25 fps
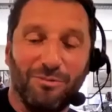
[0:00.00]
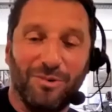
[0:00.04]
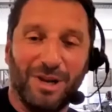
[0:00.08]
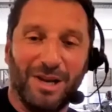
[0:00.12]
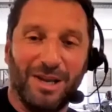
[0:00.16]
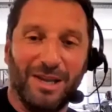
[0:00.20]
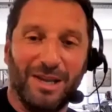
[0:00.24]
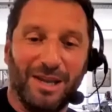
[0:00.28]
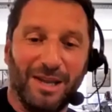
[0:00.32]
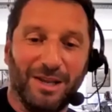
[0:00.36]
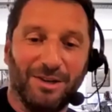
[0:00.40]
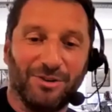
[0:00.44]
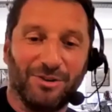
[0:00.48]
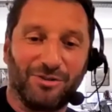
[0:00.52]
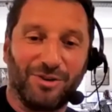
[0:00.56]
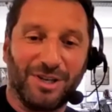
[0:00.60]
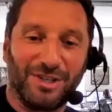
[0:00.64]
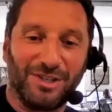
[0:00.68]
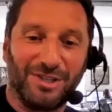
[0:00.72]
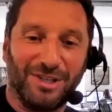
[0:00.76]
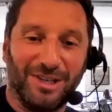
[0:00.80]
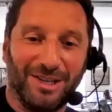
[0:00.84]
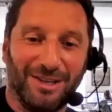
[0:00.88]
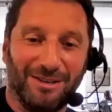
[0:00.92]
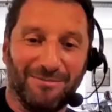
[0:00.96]

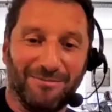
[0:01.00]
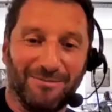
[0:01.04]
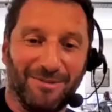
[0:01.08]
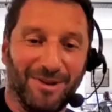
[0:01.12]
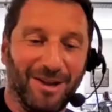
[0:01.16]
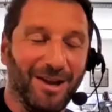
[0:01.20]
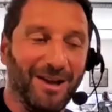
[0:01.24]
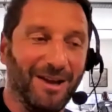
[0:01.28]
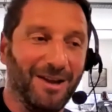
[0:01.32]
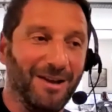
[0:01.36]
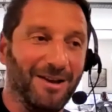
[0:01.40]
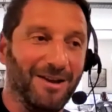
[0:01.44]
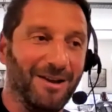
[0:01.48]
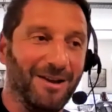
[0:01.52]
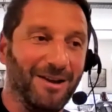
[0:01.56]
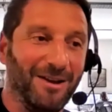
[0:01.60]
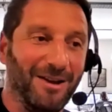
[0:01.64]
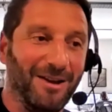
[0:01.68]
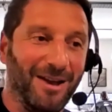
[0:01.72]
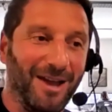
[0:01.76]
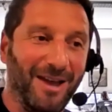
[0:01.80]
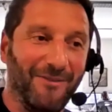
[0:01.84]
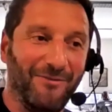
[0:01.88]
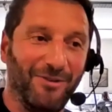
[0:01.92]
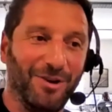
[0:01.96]
interesting
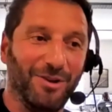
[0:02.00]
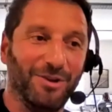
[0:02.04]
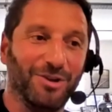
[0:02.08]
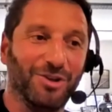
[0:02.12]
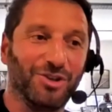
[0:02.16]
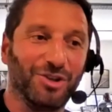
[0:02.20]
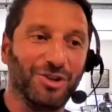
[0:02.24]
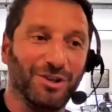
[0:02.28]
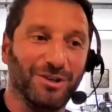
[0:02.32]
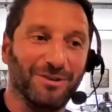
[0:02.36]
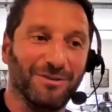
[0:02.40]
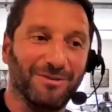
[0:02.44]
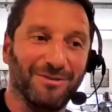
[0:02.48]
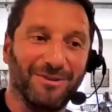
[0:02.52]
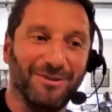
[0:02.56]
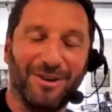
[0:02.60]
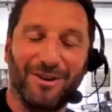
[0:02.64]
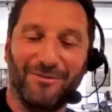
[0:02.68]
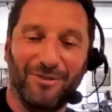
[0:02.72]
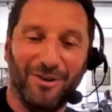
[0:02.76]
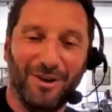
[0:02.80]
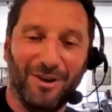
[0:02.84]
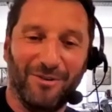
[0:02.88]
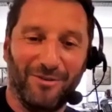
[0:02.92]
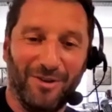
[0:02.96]
evolution
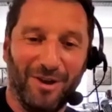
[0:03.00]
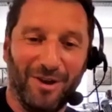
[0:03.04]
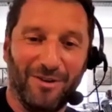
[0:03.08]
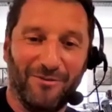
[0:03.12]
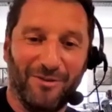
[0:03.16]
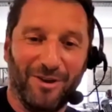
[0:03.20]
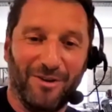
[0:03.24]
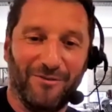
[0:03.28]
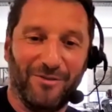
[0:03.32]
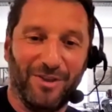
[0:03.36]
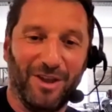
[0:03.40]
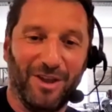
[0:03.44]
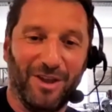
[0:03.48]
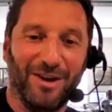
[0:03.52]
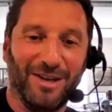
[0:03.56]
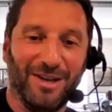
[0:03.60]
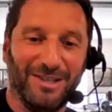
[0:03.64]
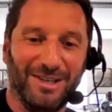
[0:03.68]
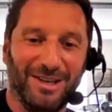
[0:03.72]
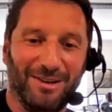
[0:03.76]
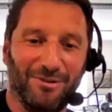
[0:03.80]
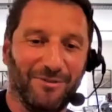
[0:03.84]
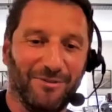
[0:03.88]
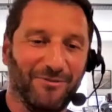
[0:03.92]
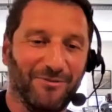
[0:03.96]
of the
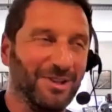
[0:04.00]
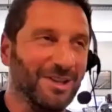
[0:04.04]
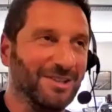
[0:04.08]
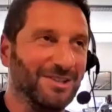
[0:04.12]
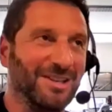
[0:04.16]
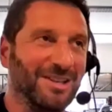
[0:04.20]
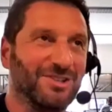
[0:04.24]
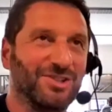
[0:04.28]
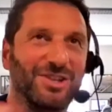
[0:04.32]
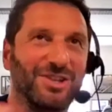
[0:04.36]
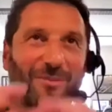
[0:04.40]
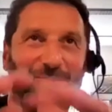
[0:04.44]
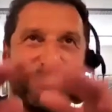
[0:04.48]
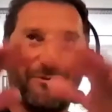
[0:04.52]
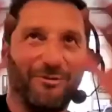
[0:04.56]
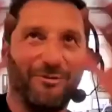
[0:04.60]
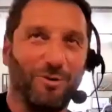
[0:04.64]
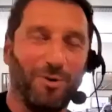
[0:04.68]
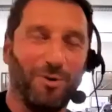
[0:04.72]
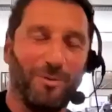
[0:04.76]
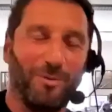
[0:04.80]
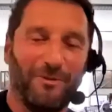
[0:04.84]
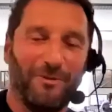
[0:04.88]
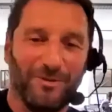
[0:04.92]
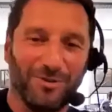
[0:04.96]
idea of some
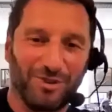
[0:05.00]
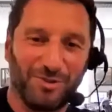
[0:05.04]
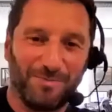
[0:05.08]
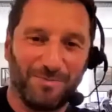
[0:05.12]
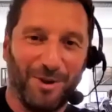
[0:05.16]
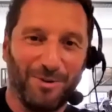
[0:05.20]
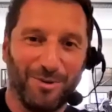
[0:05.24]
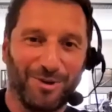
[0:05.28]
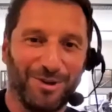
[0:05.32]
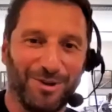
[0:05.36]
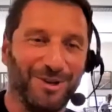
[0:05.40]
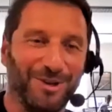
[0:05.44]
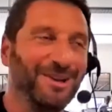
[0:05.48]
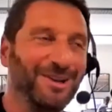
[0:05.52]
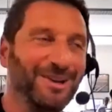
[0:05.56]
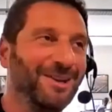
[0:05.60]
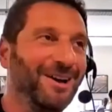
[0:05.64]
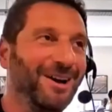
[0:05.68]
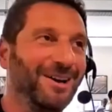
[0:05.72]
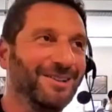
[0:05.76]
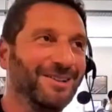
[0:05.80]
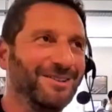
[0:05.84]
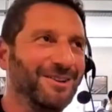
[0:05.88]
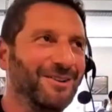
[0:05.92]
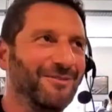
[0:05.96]
form of a spoke. I
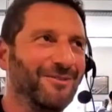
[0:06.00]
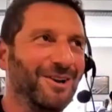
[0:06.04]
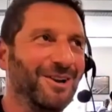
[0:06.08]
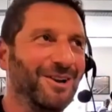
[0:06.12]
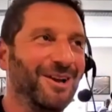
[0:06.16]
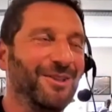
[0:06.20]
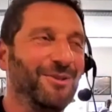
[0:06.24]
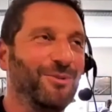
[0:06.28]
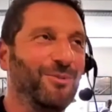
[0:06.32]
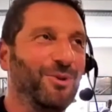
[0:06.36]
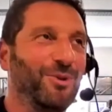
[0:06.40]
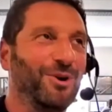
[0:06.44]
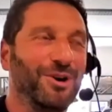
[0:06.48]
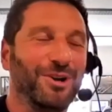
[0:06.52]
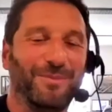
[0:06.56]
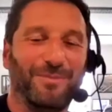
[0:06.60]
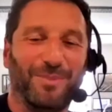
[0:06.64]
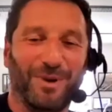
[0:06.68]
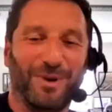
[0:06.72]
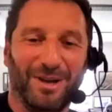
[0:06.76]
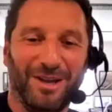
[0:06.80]
don't know if I like the word, but